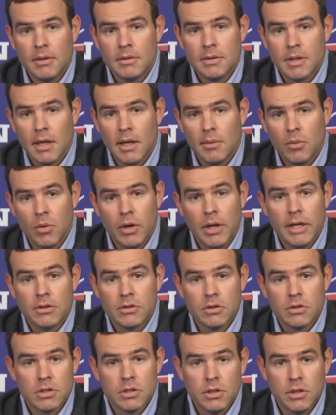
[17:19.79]
tell him we're
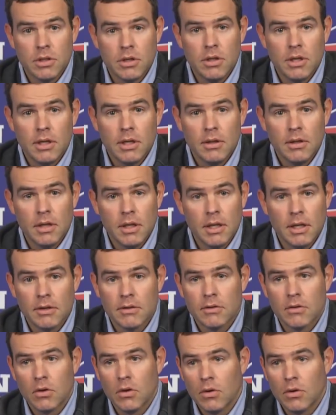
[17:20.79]
interested in this,